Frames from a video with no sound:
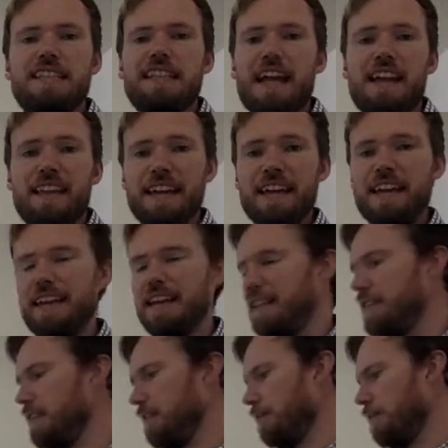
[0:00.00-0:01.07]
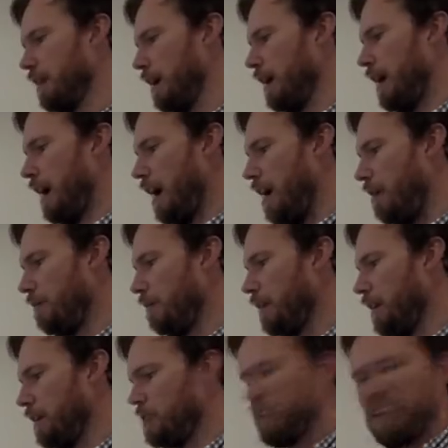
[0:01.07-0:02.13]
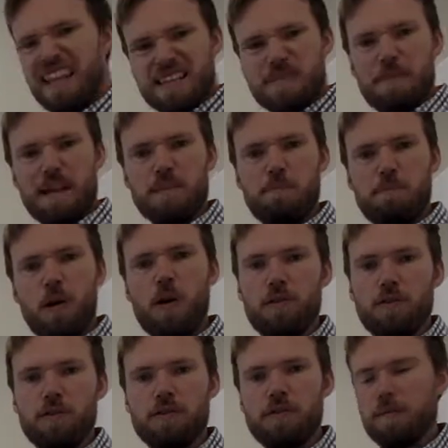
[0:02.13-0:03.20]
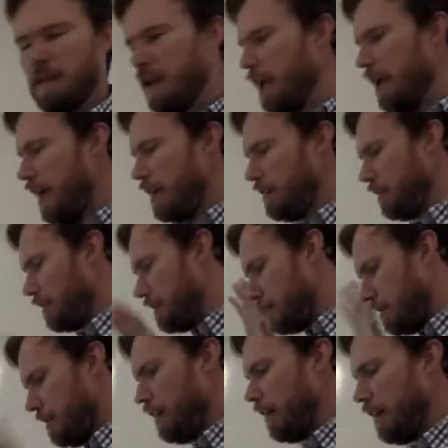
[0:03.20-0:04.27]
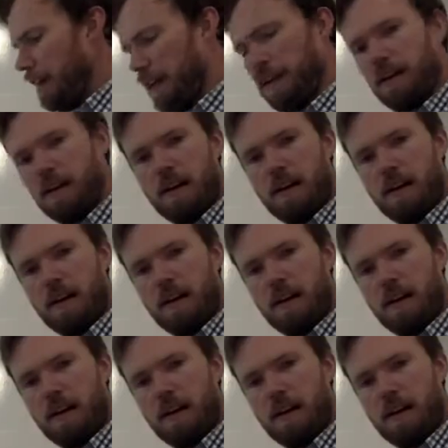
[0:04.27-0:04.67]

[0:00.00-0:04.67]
down that end. So that's about bonds. And you can see here